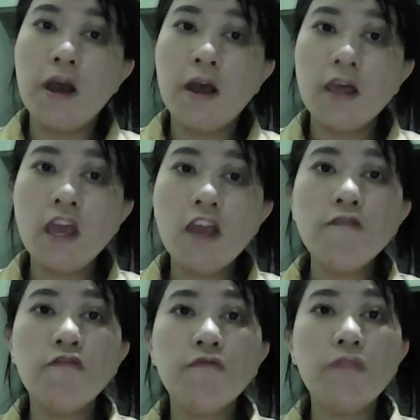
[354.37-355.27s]
If
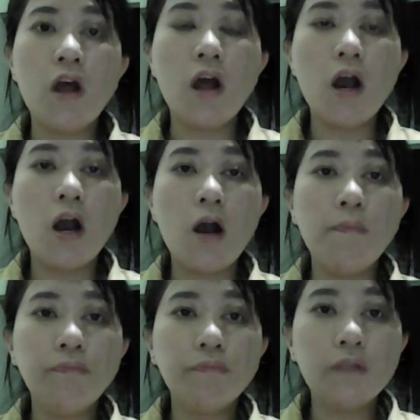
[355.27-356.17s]
the
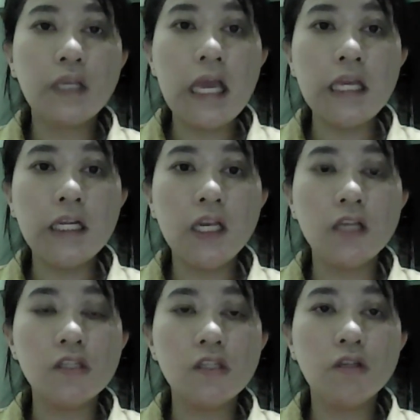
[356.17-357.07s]

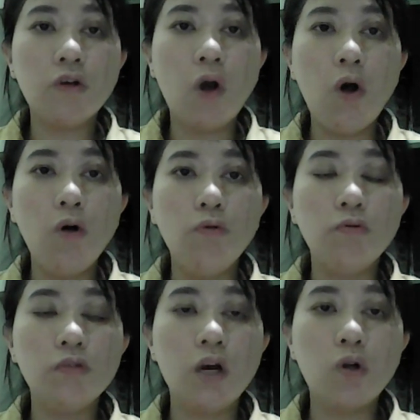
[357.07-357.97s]

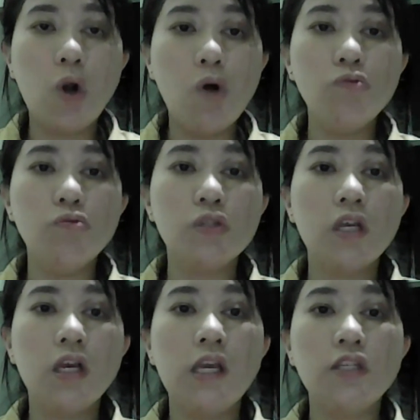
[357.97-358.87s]
goals
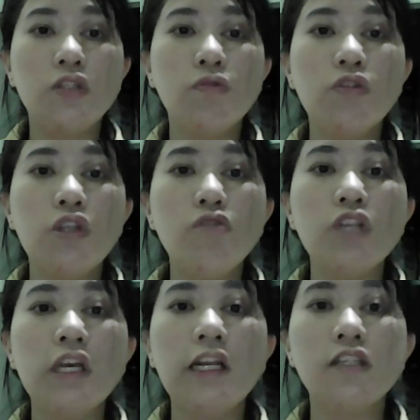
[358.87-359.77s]
is to use
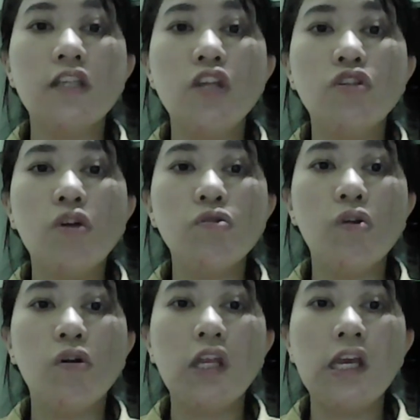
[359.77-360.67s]
English in
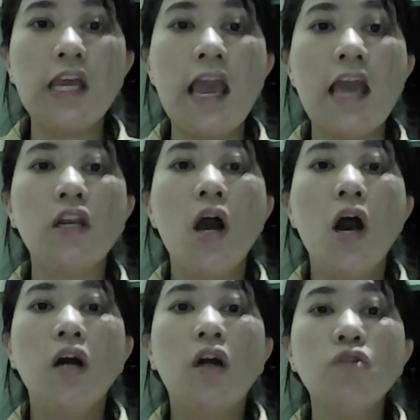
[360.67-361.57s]
socially and
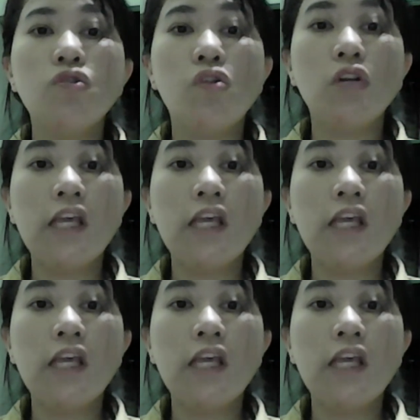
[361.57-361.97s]
culturally